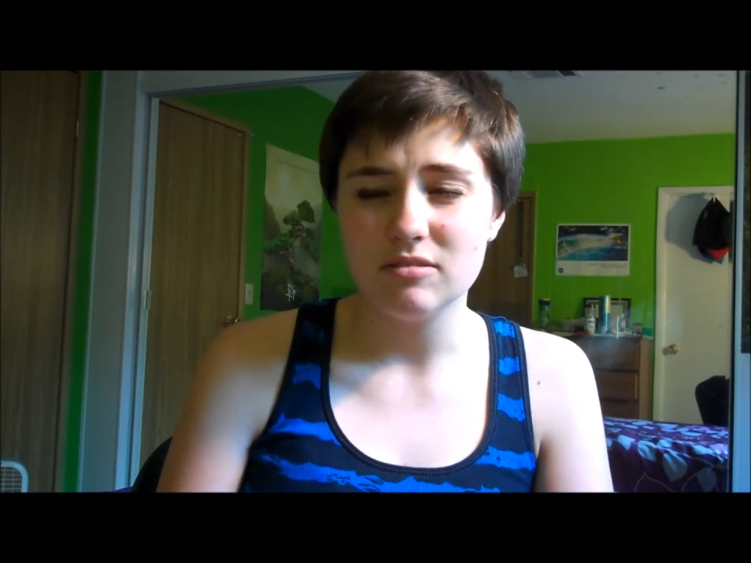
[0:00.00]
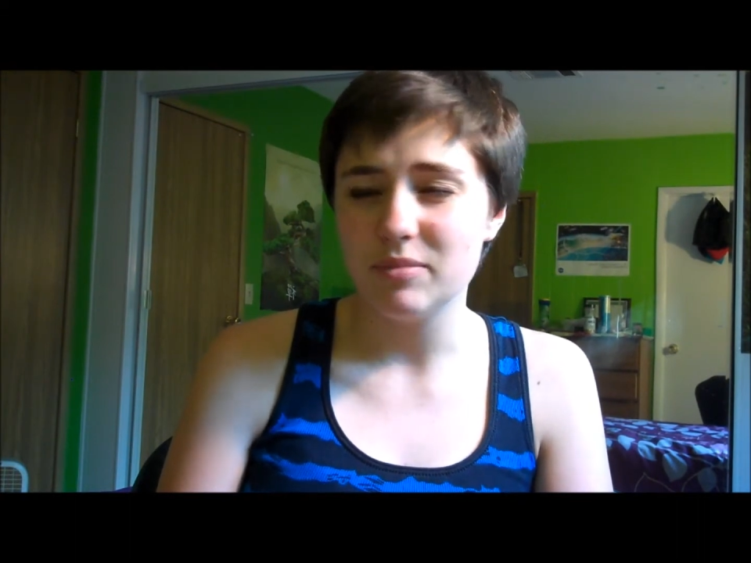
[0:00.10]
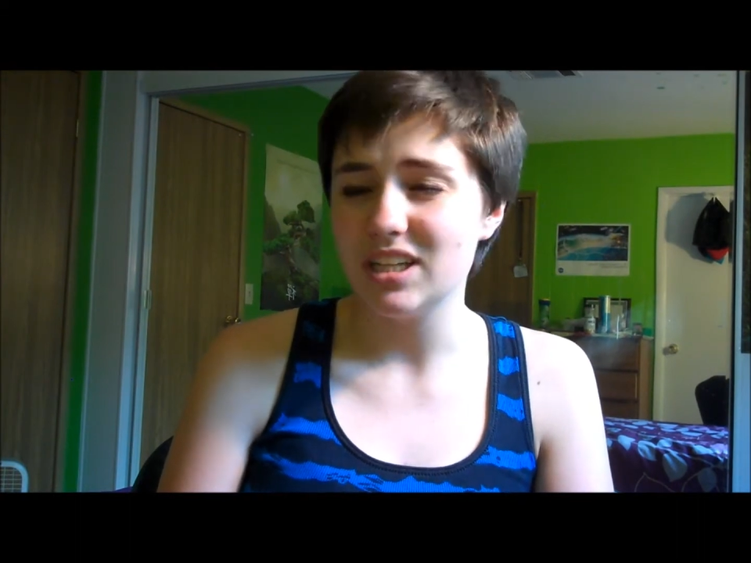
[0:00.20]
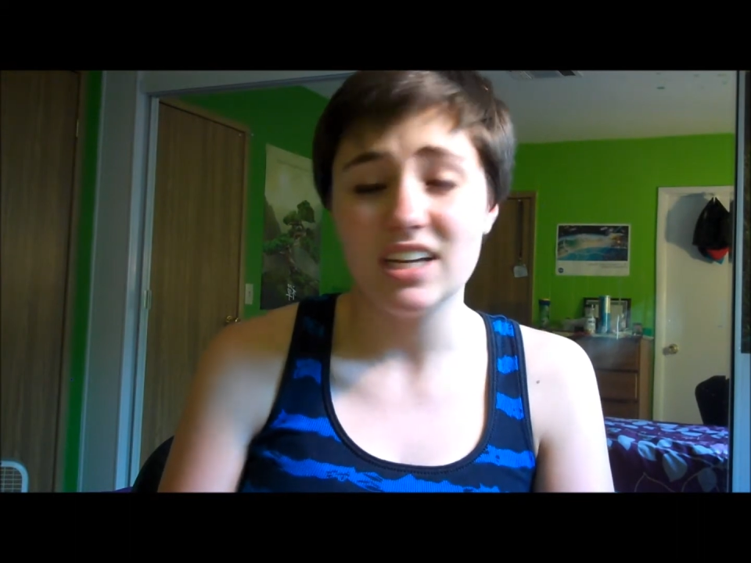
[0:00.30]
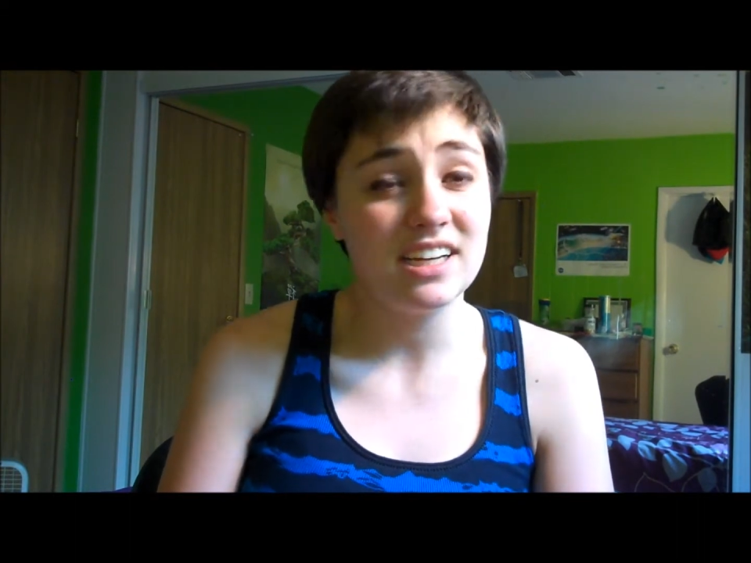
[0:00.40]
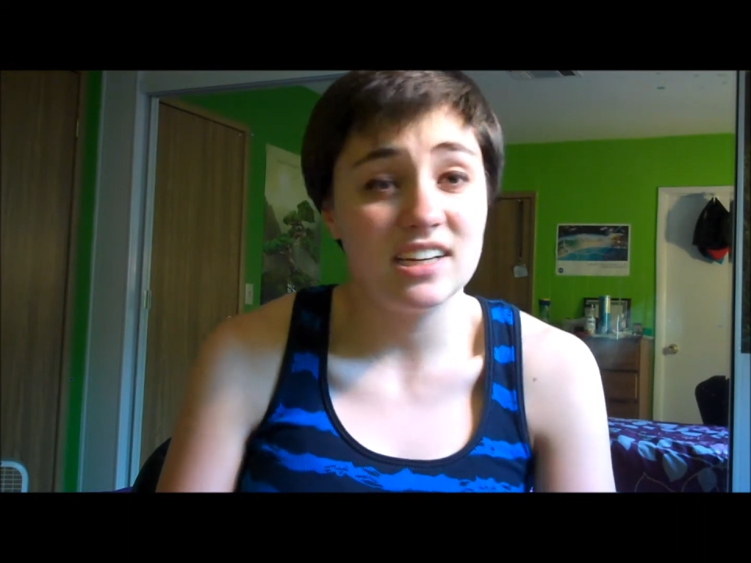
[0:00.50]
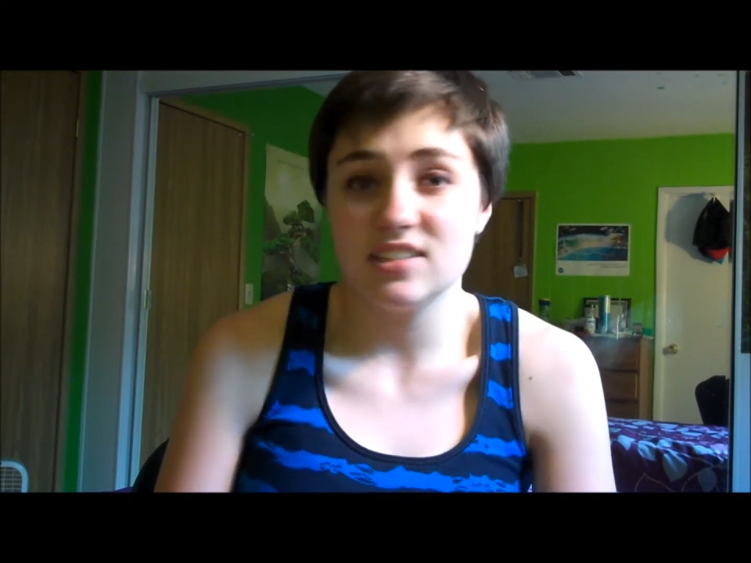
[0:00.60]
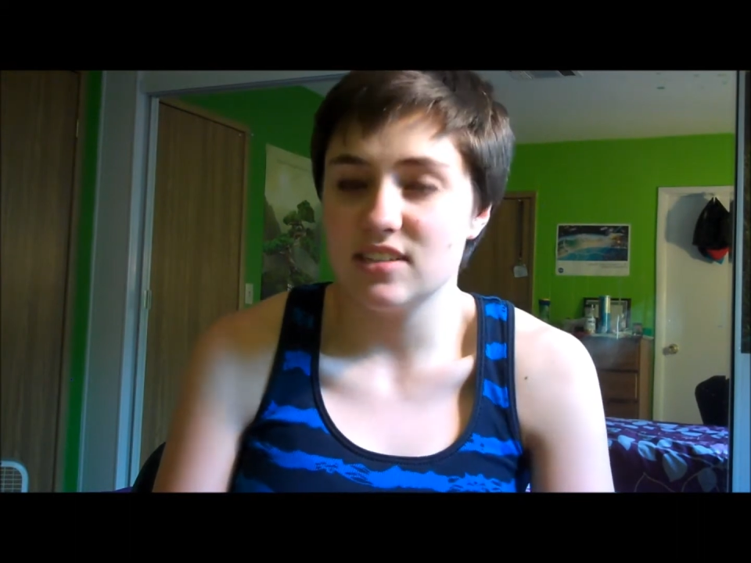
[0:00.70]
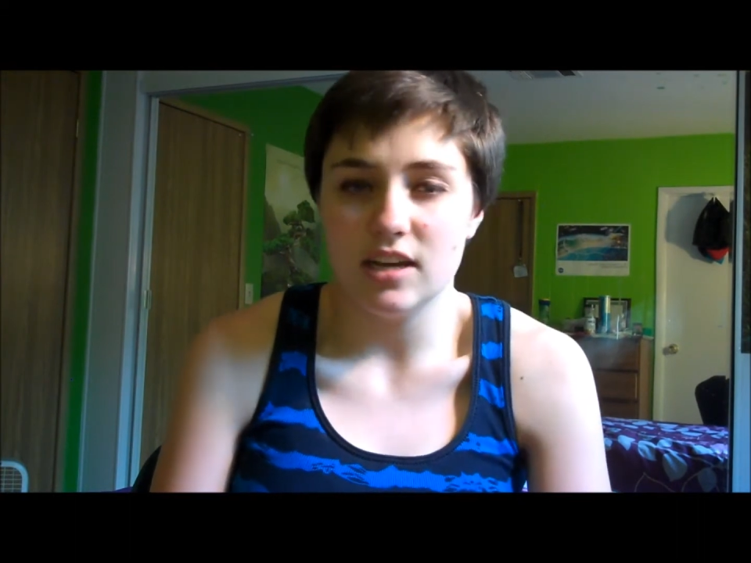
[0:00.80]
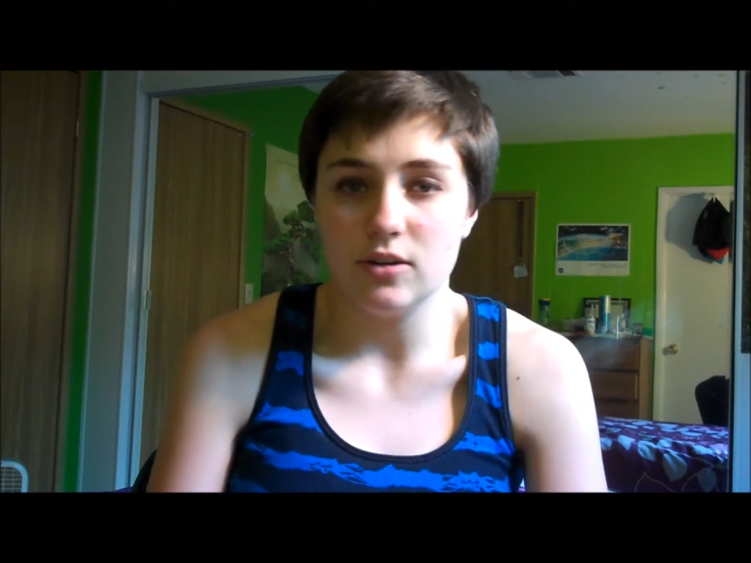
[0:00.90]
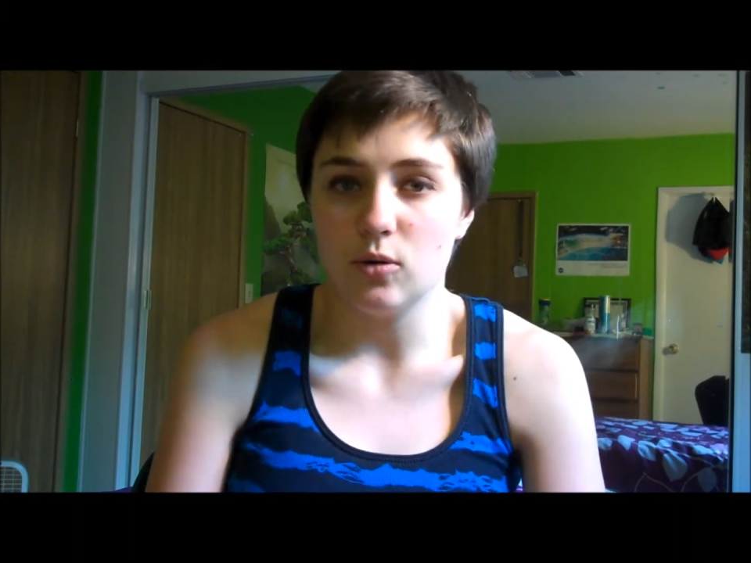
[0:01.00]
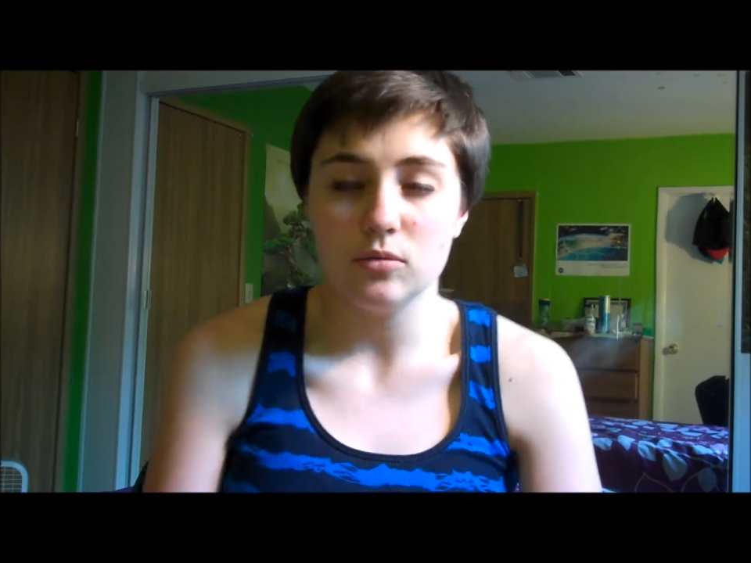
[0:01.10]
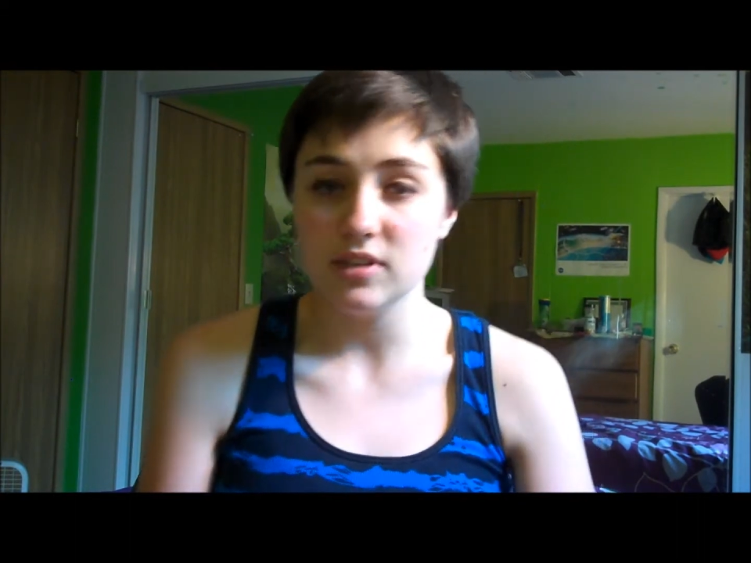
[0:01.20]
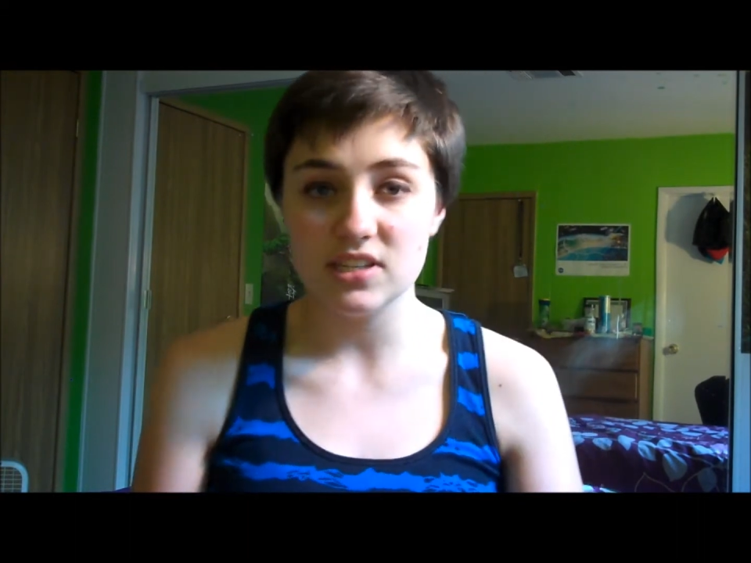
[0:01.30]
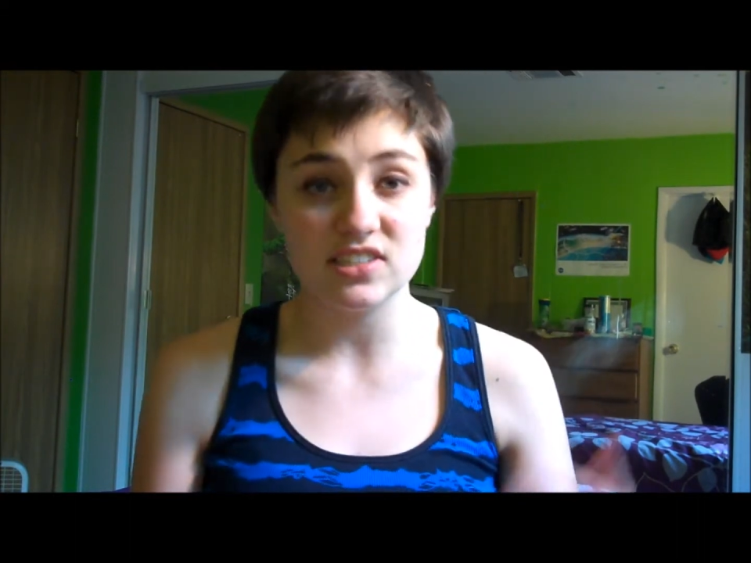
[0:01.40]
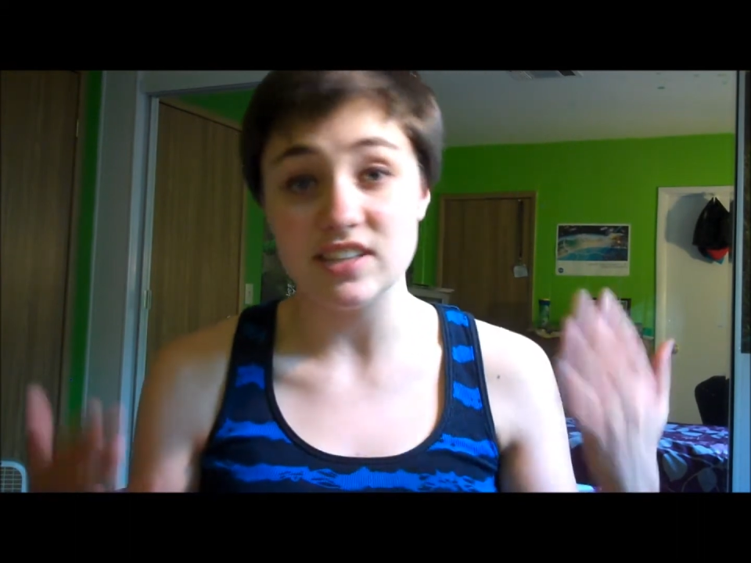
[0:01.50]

like I said, only